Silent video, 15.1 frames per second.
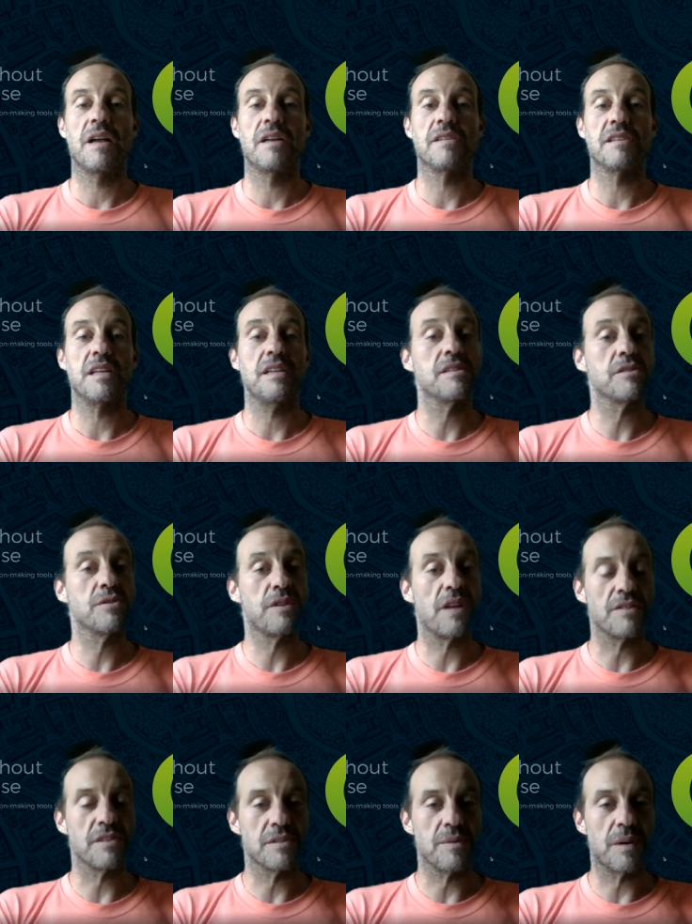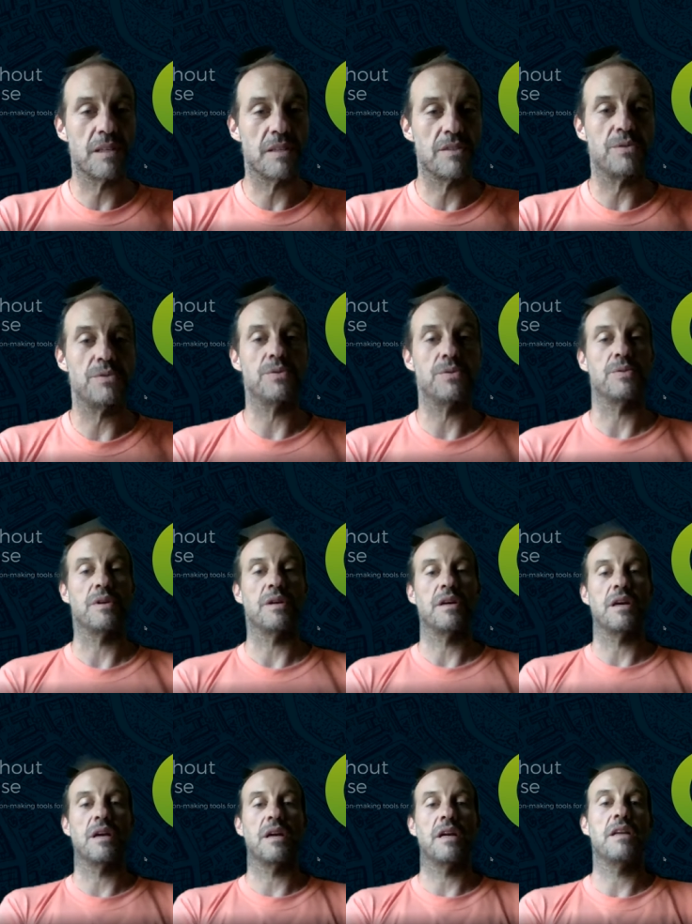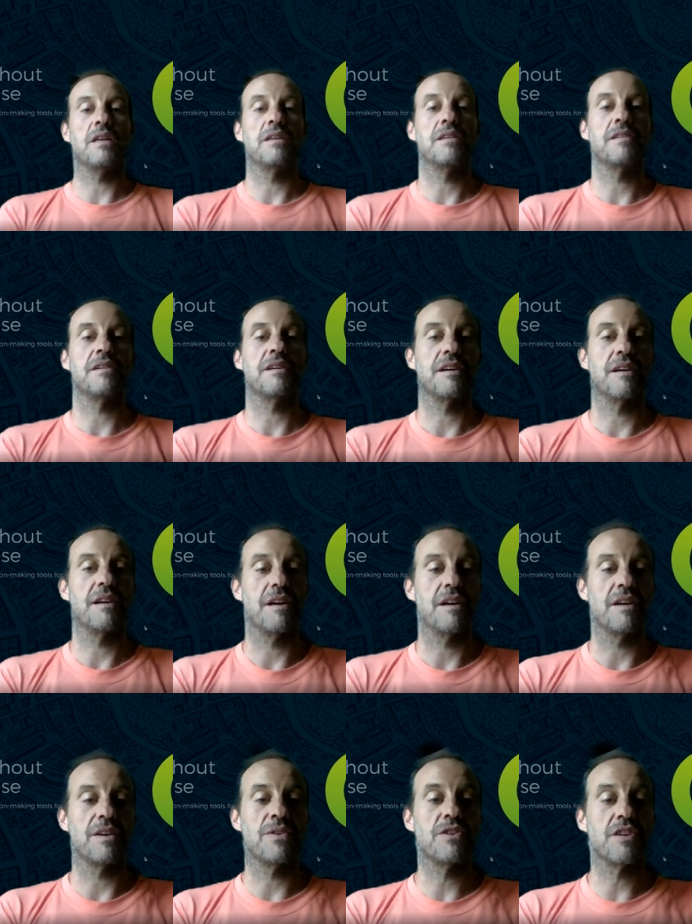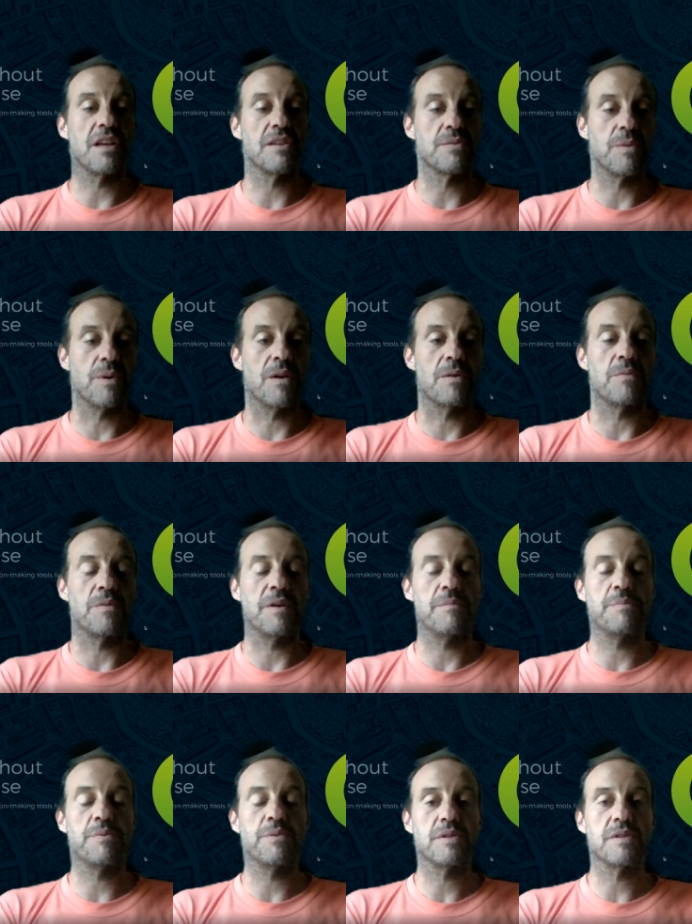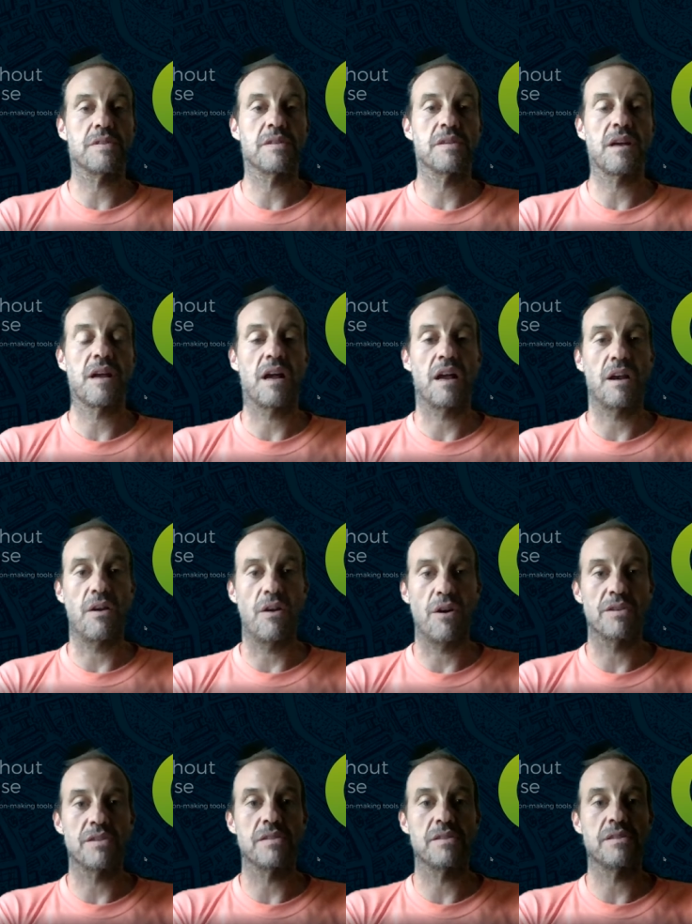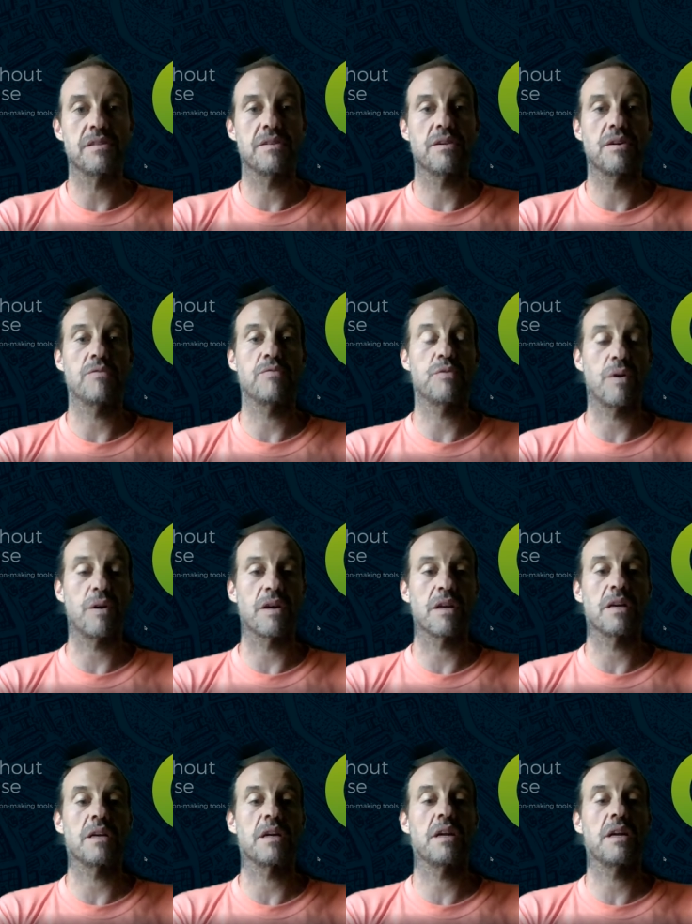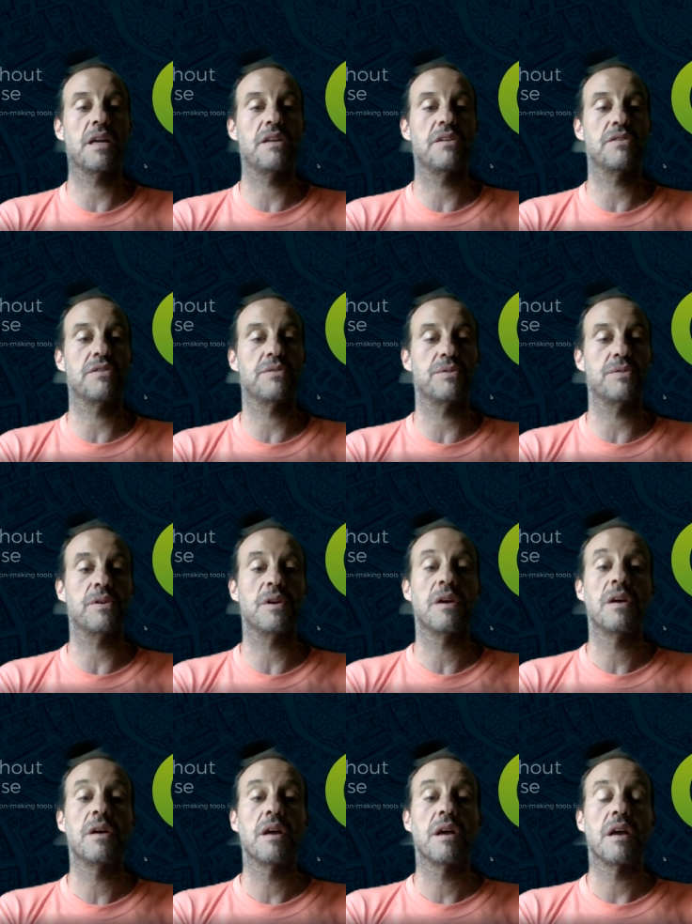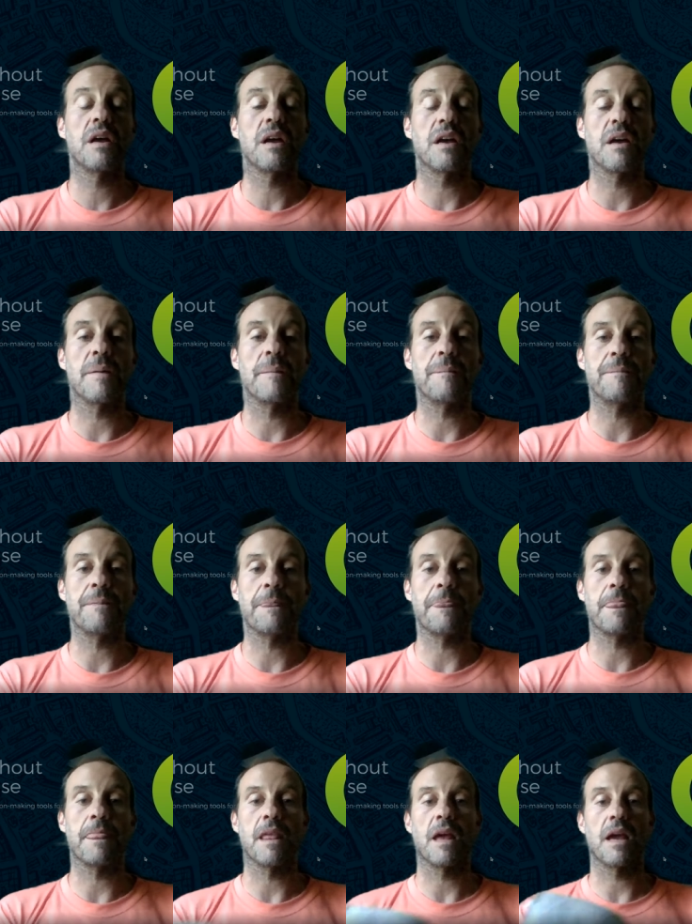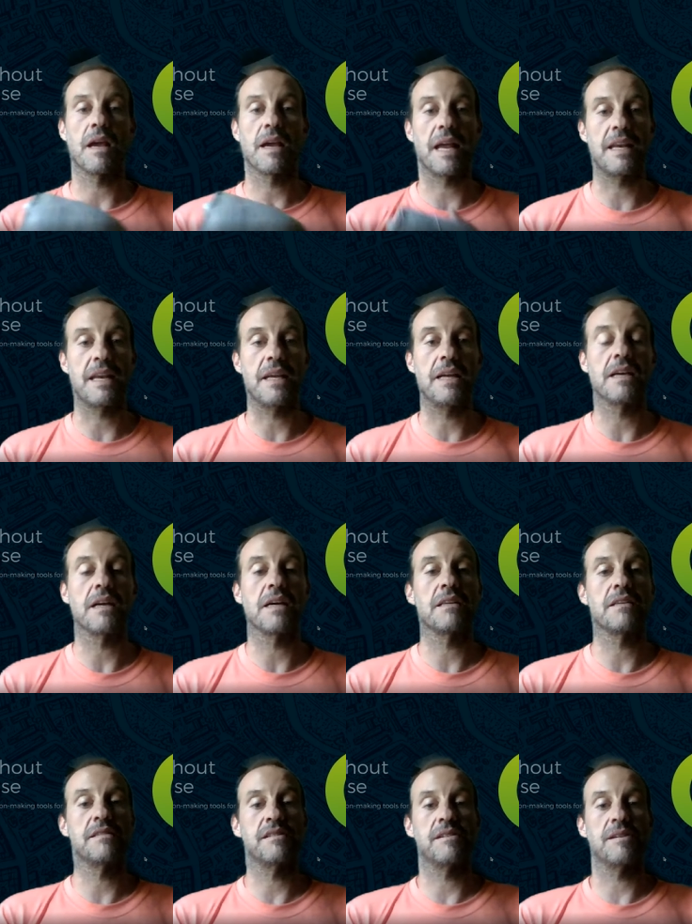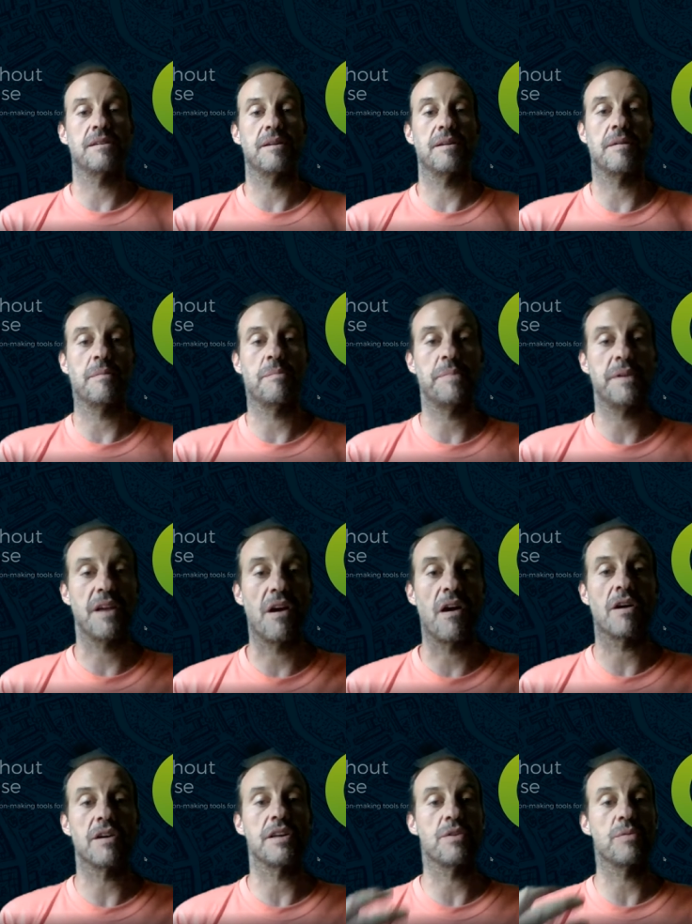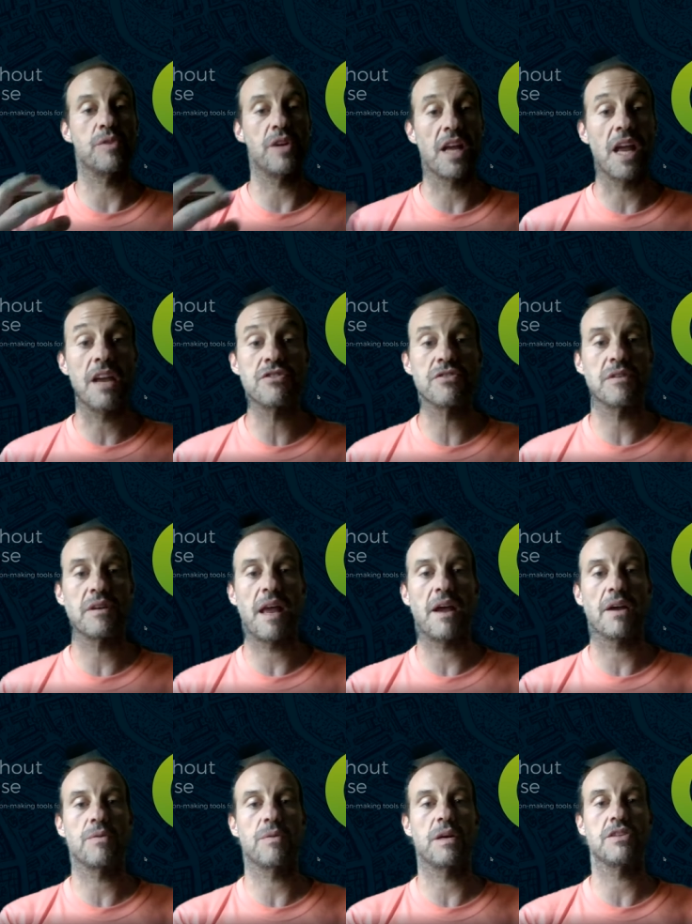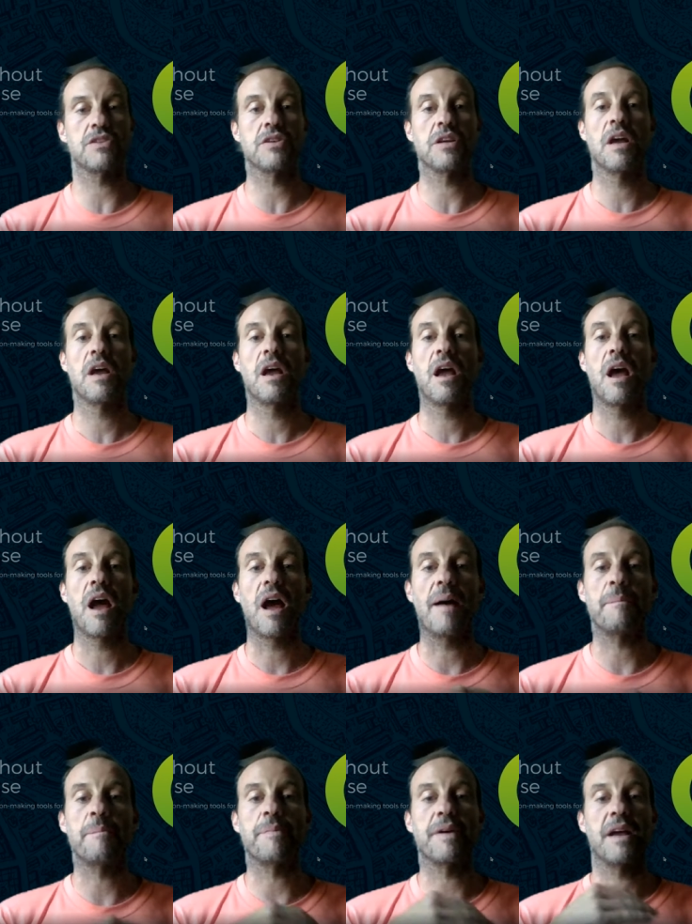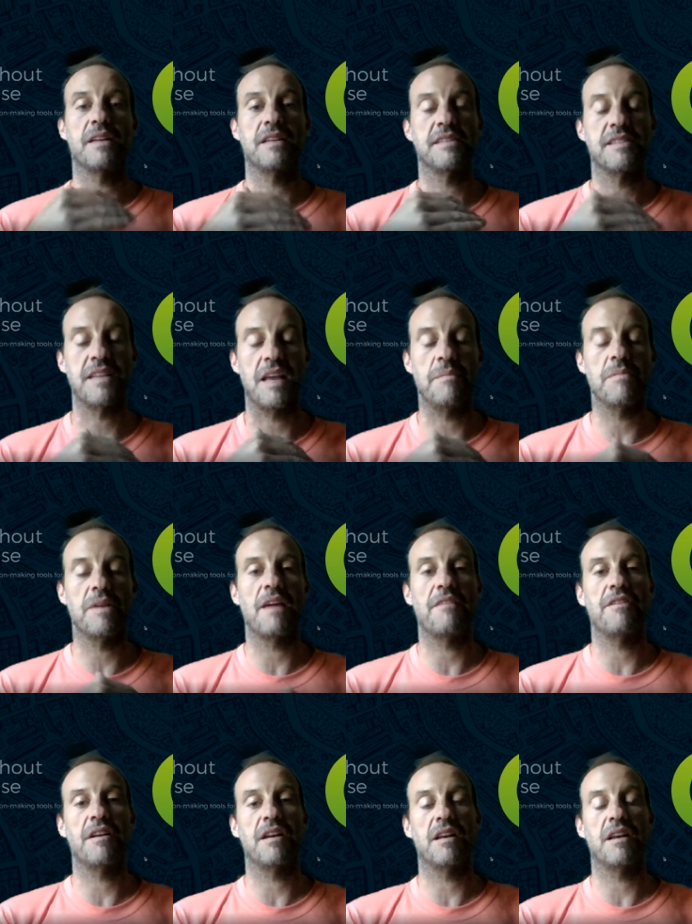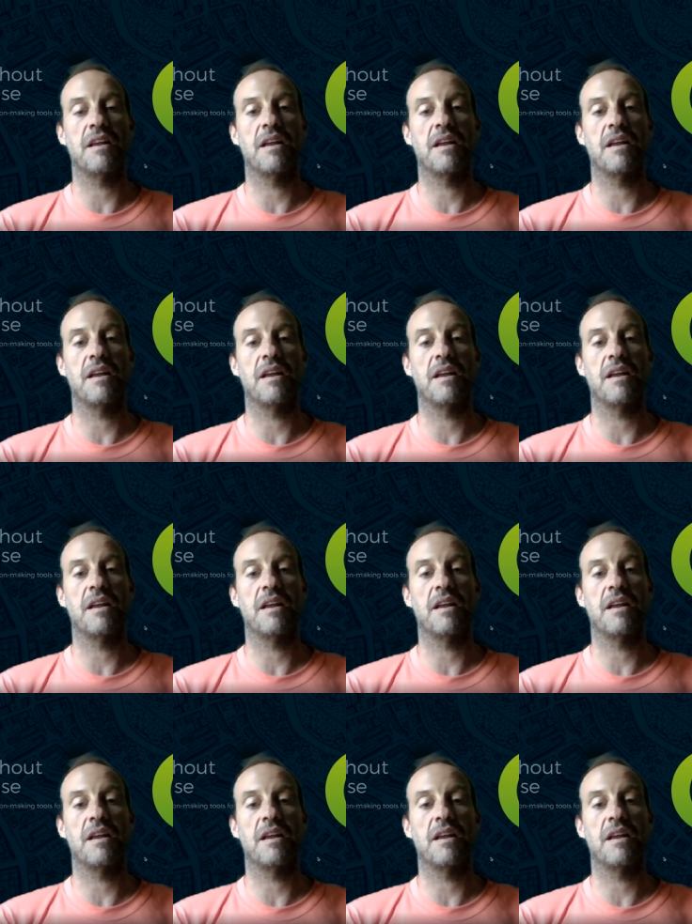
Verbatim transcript: Since 2022, in the QGIS world, we put a lot of work into um, getting the PR, the communication language, up at the same level